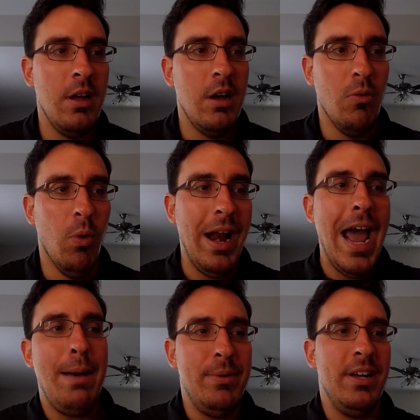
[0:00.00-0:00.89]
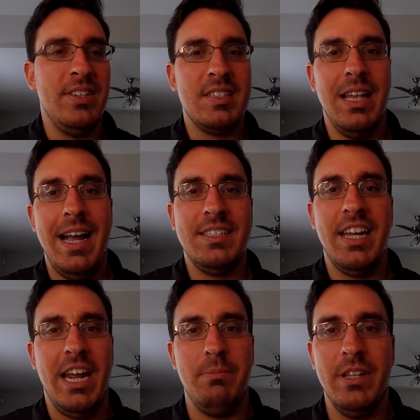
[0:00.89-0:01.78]
what happened on this last
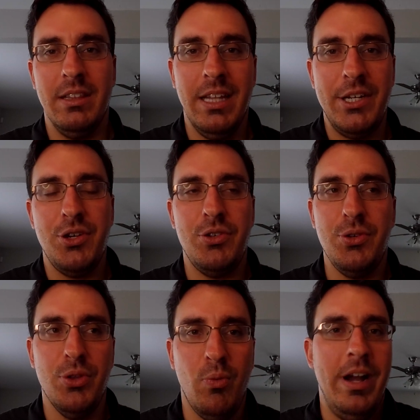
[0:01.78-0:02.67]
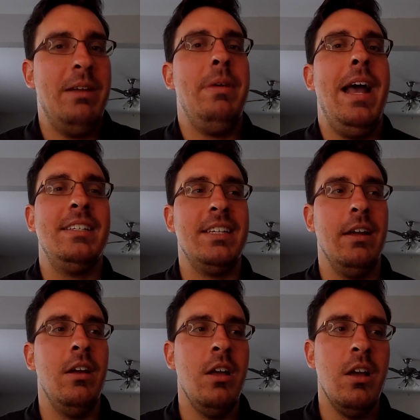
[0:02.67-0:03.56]
game that led you to the winning basket?
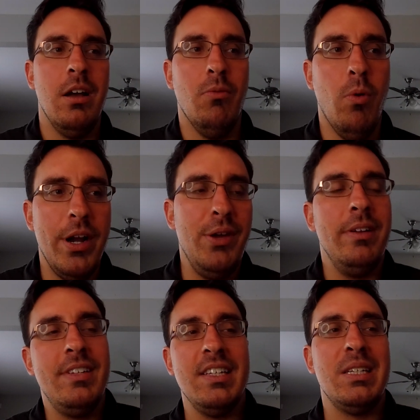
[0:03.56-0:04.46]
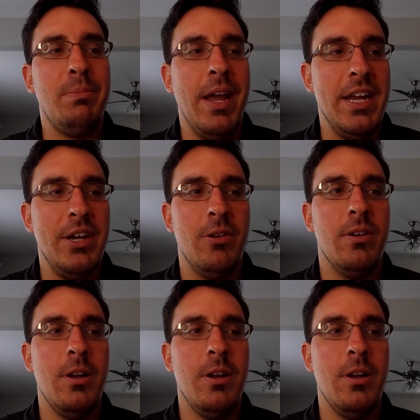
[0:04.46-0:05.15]
What do you anticipate your